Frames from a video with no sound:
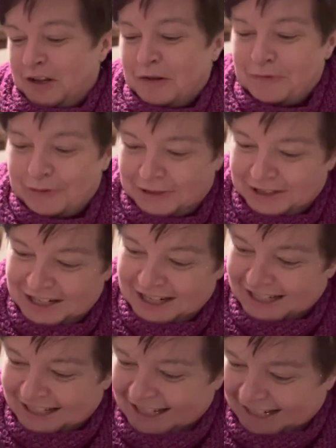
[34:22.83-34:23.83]
Poor
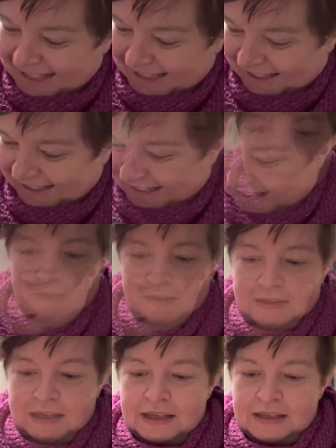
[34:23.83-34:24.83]
chicken.
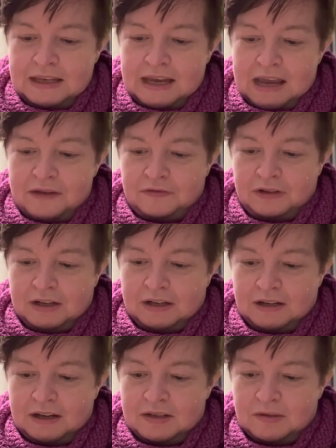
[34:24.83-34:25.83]
CC
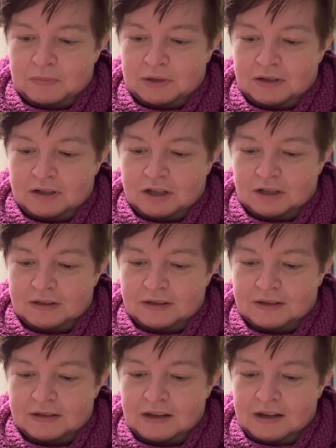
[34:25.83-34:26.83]
Africa
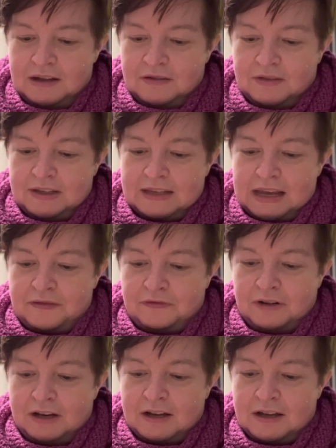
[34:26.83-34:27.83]
expeditions. That's
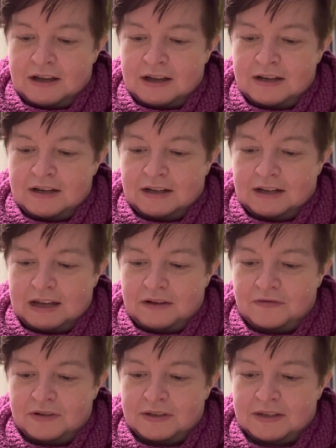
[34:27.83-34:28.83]
Africa under
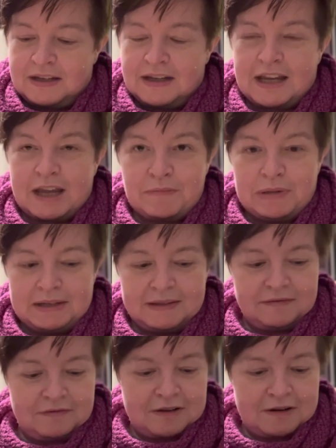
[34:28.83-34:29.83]
canvas camping
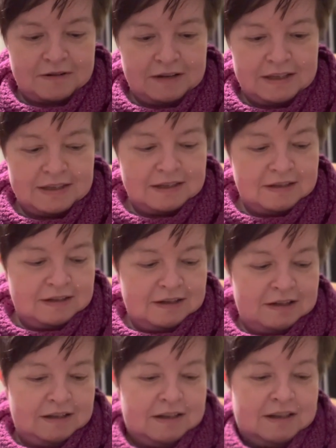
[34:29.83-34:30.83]
safaris.
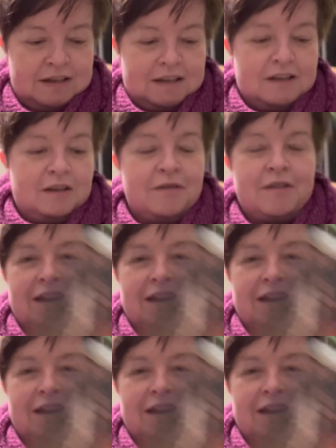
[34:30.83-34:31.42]
Look